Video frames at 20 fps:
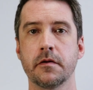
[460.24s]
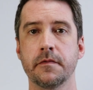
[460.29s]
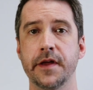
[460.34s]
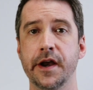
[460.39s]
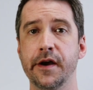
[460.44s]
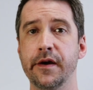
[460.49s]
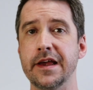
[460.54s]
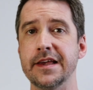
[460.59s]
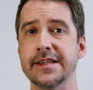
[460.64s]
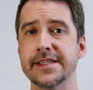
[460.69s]

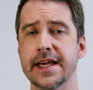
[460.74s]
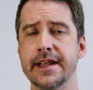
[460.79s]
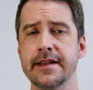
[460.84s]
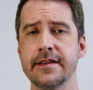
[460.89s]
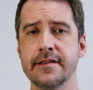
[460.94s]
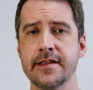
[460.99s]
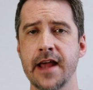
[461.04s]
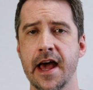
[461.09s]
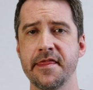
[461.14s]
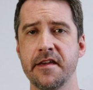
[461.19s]
There is
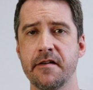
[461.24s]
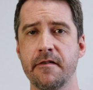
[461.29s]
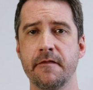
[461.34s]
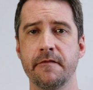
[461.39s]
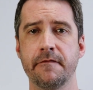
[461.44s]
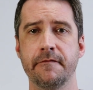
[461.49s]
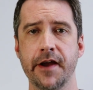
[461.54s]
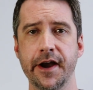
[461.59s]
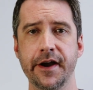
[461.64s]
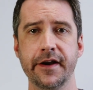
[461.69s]
another
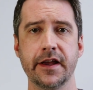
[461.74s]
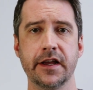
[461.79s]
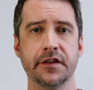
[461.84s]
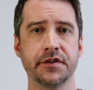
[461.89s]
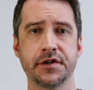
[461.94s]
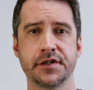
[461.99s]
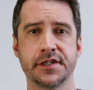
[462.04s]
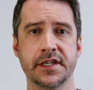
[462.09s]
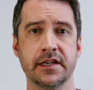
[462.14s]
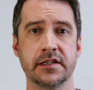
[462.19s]
very
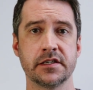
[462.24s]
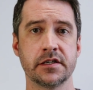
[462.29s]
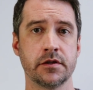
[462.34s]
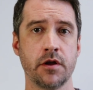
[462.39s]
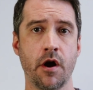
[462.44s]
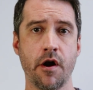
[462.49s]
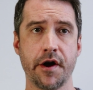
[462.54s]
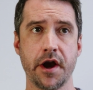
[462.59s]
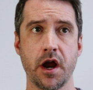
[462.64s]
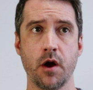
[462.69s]
interesting
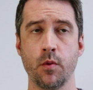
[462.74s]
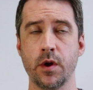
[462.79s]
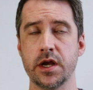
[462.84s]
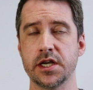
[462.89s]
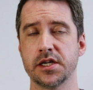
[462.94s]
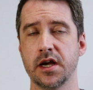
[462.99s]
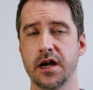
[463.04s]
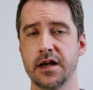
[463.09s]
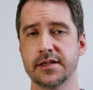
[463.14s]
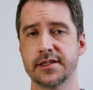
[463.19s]
scenario
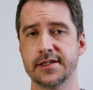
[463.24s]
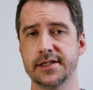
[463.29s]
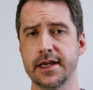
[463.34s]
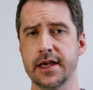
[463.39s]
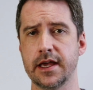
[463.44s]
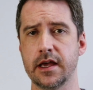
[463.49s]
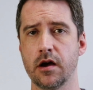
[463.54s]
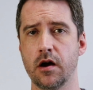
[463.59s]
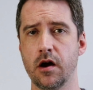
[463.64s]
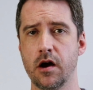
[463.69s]
which I
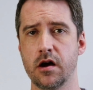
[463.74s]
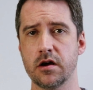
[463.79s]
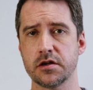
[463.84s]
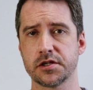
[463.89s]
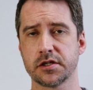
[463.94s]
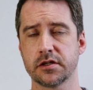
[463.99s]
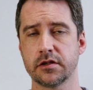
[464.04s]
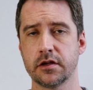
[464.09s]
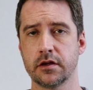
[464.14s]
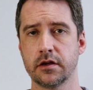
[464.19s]
see
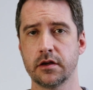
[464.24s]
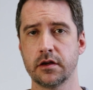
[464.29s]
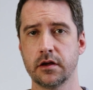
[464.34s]
asked.